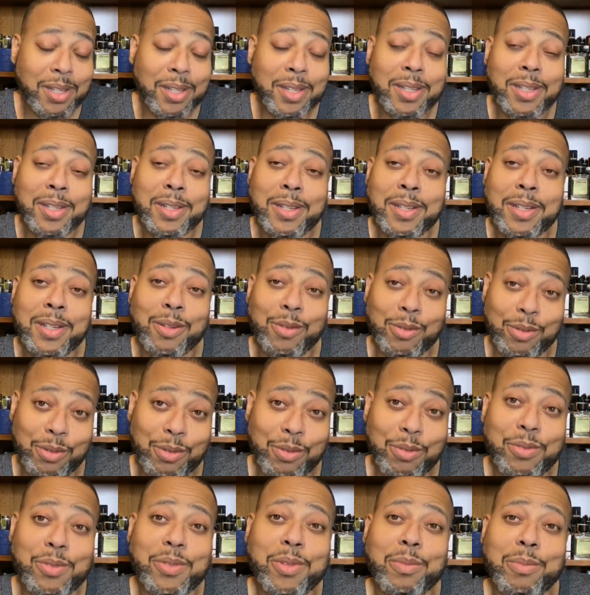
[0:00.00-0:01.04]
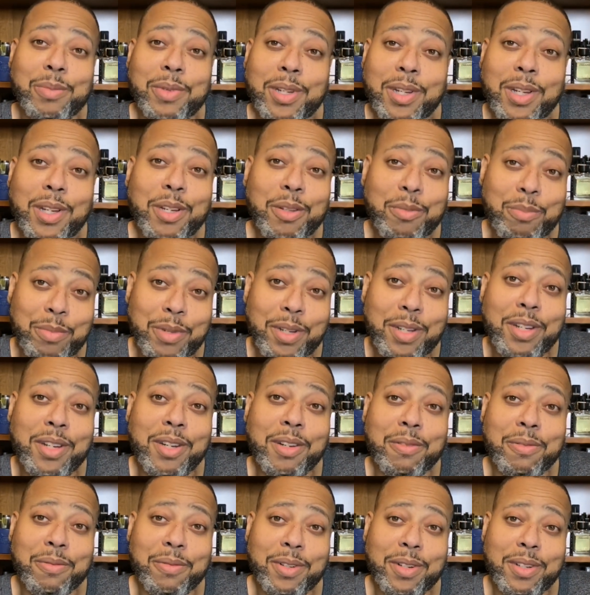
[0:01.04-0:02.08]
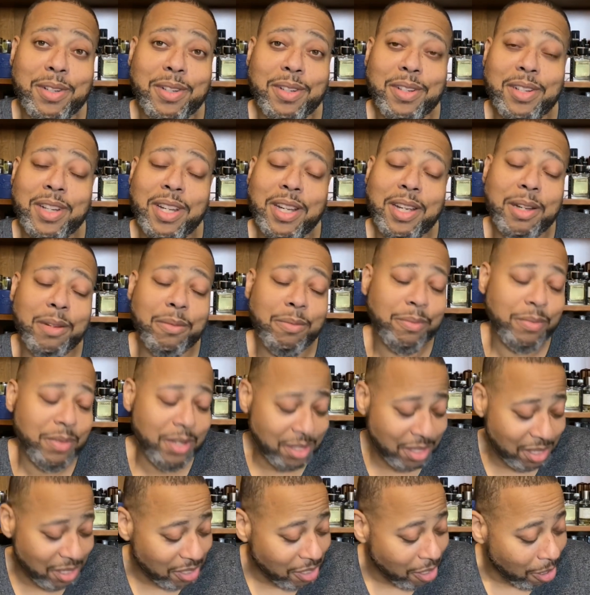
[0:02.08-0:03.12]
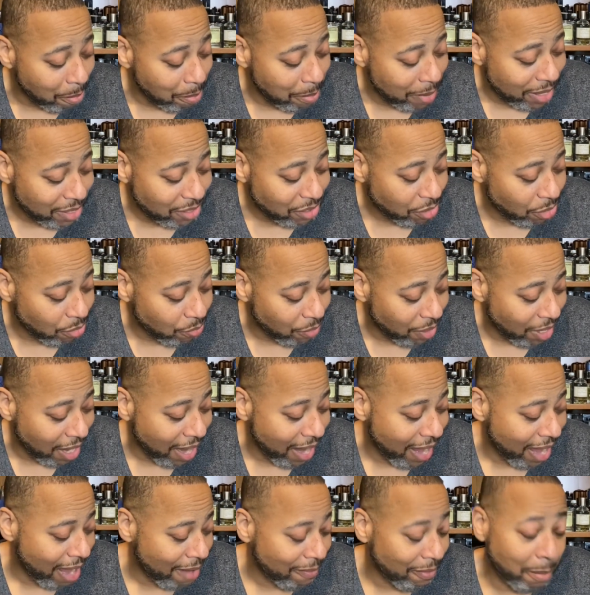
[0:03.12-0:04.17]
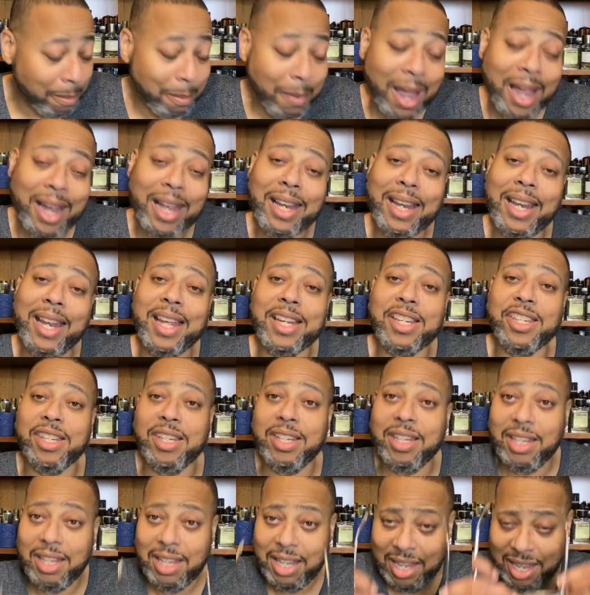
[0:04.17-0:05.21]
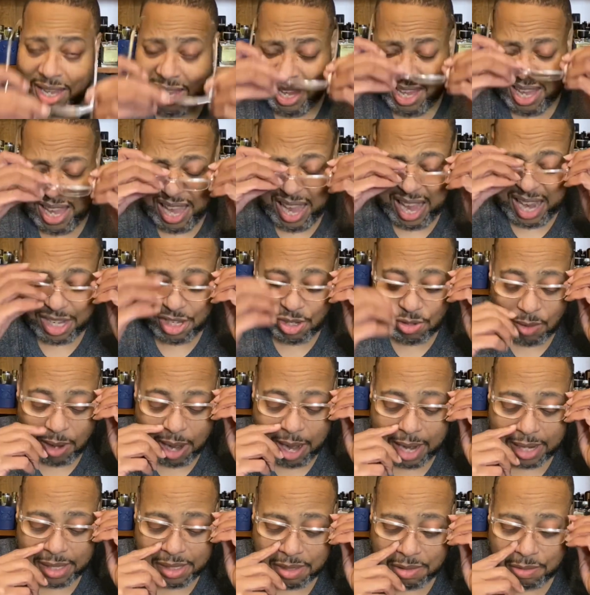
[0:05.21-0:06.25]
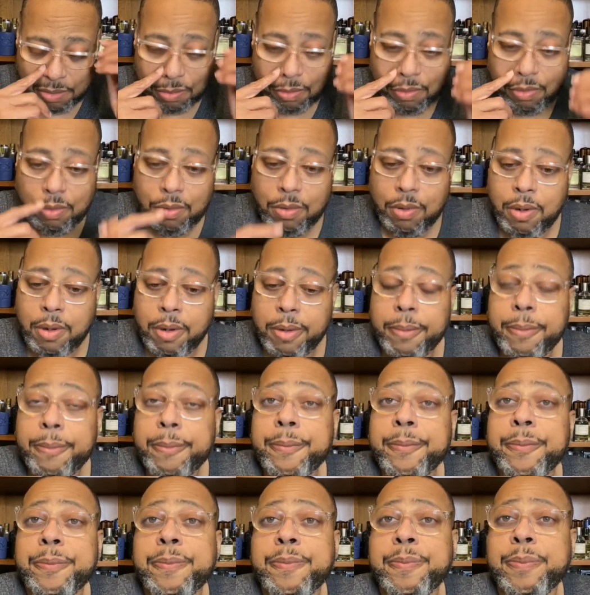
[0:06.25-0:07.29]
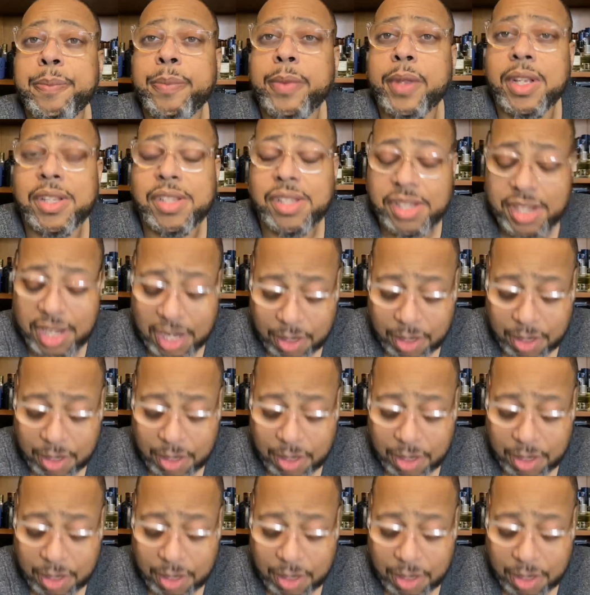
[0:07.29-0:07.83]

I want to do something a little bit different. Now, this is all based on what I have in my collection. I try to stick